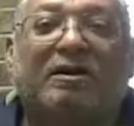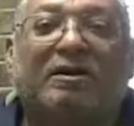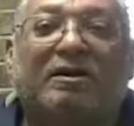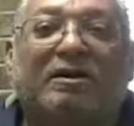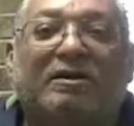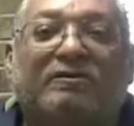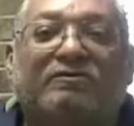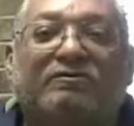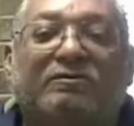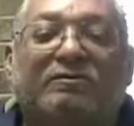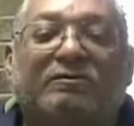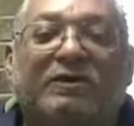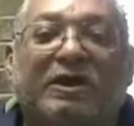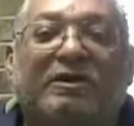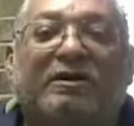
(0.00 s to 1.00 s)

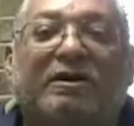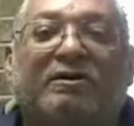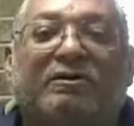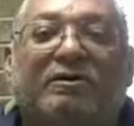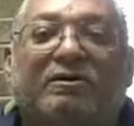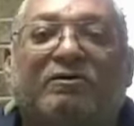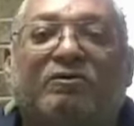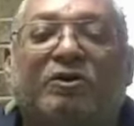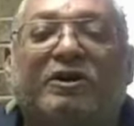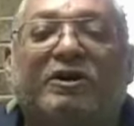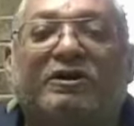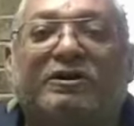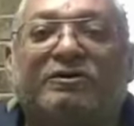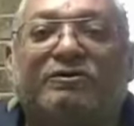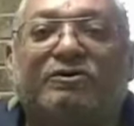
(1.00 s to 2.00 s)
Working
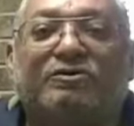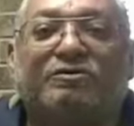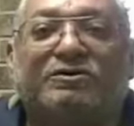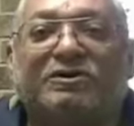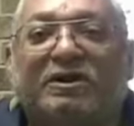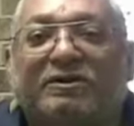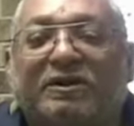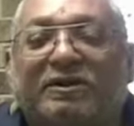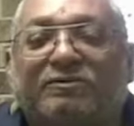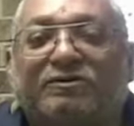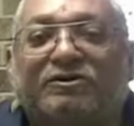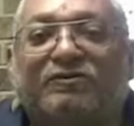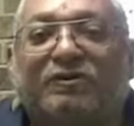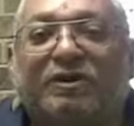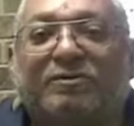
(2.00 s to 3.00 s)
in groups, I think, was
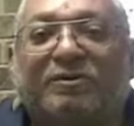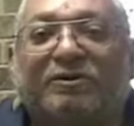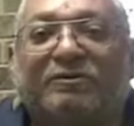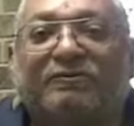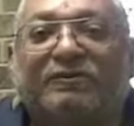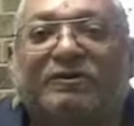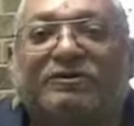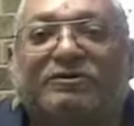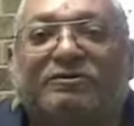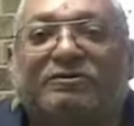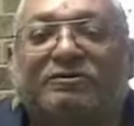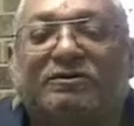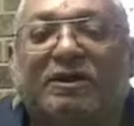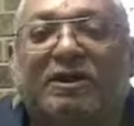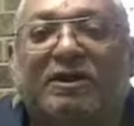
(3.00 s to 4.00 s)
very
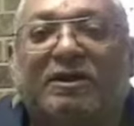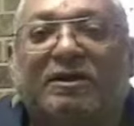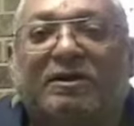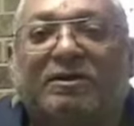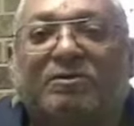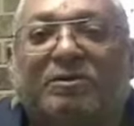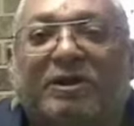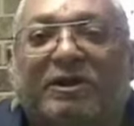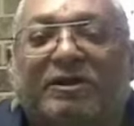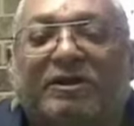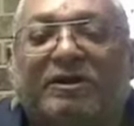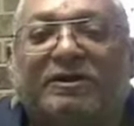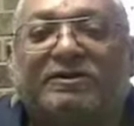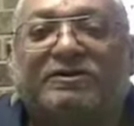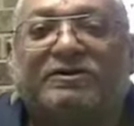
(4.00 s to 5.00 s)
beneficial.
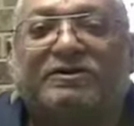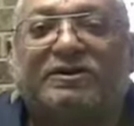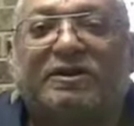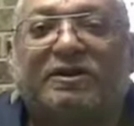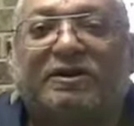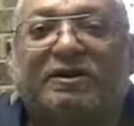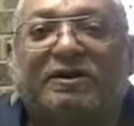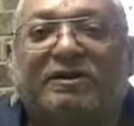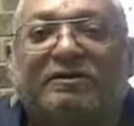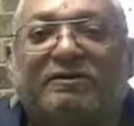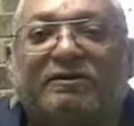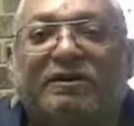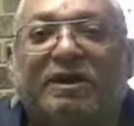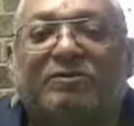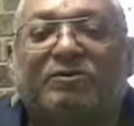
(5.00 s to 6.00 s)
Because
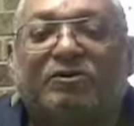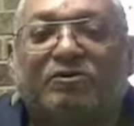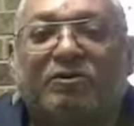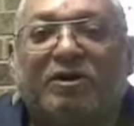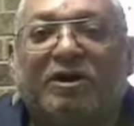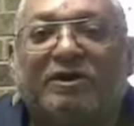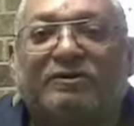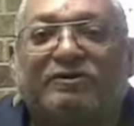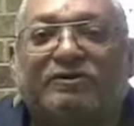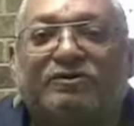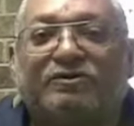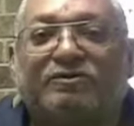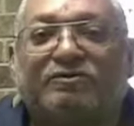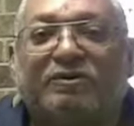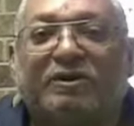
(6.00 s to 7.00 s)
number one,
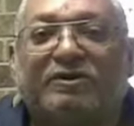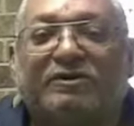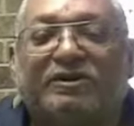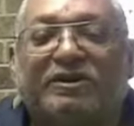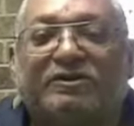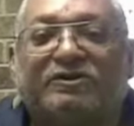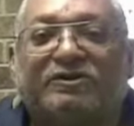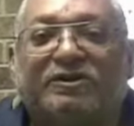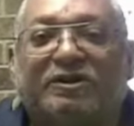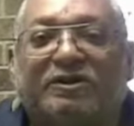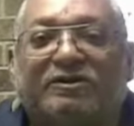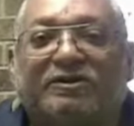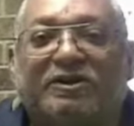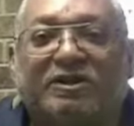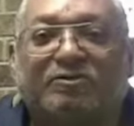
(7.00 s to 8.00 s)
to teach
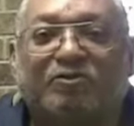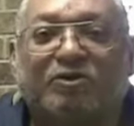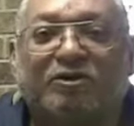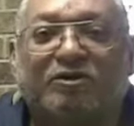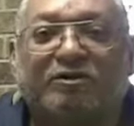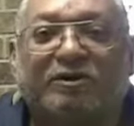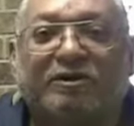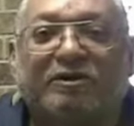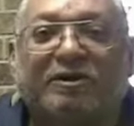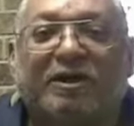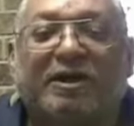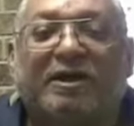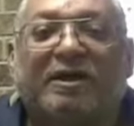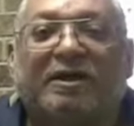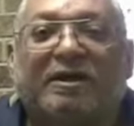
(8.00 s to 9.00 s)
teamwork,
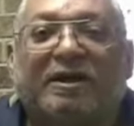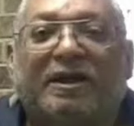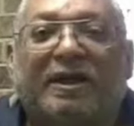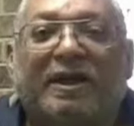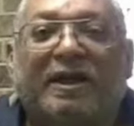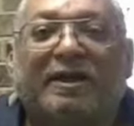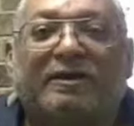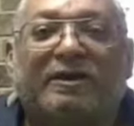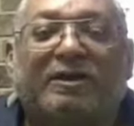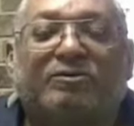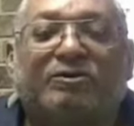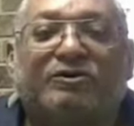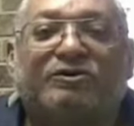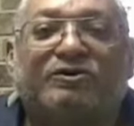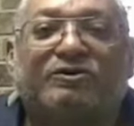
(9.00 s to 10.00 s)
and
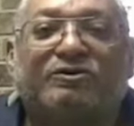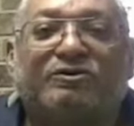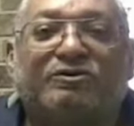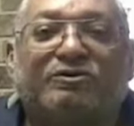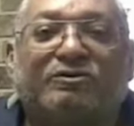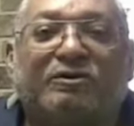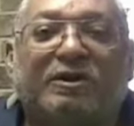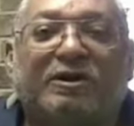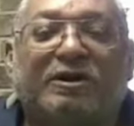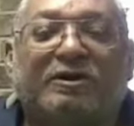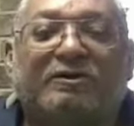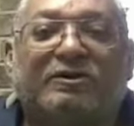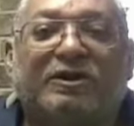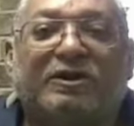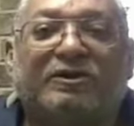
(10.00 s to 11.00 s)
number two,
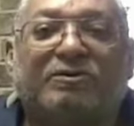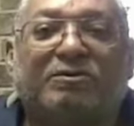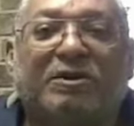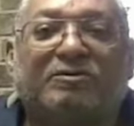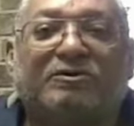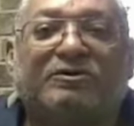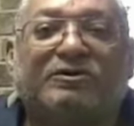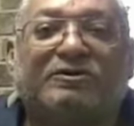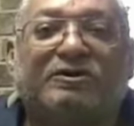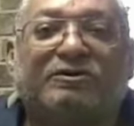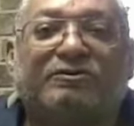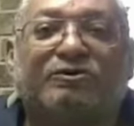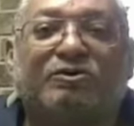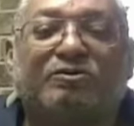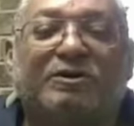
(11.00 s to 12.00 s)
the other members of the
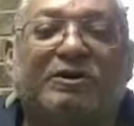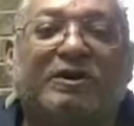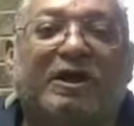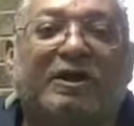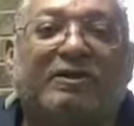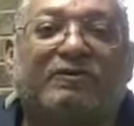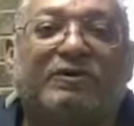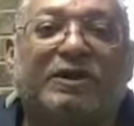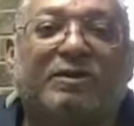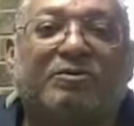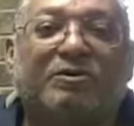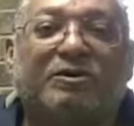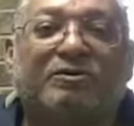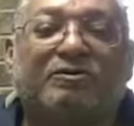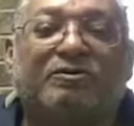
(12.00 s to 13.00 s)
group can kind of keep
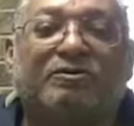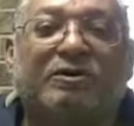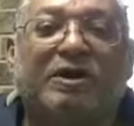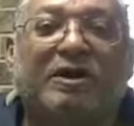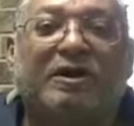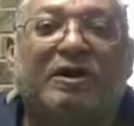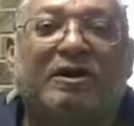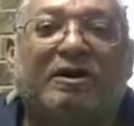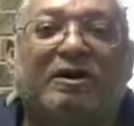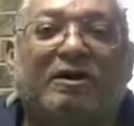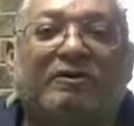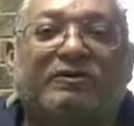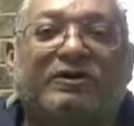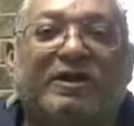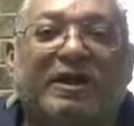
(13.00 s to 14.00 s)
you on